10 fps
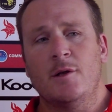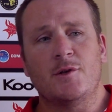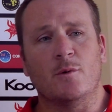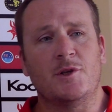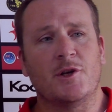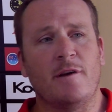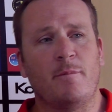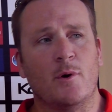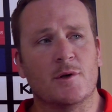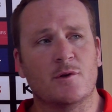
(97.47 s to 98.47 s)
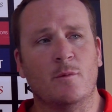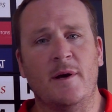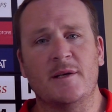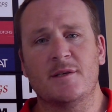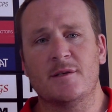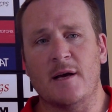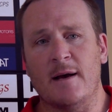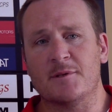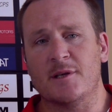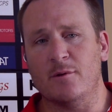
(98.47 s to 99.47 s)
to achieve personal bests, to
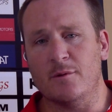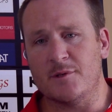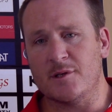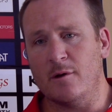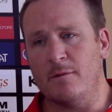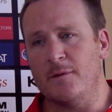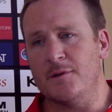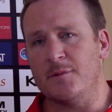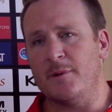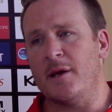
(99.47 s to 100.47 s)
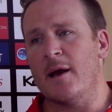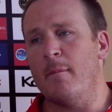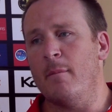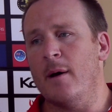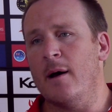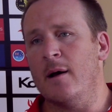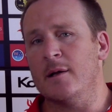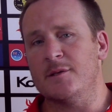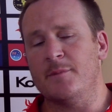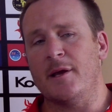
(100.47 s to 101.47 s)
upskill themselves, and to
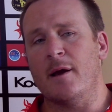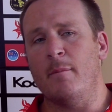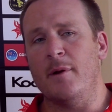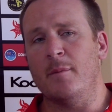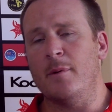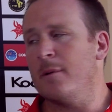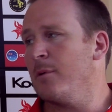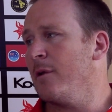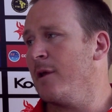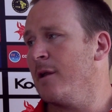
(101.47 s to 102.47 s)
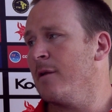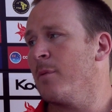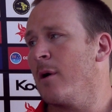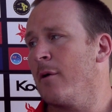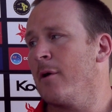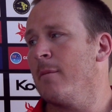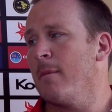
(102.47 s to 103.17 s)
become better people at the end of the program.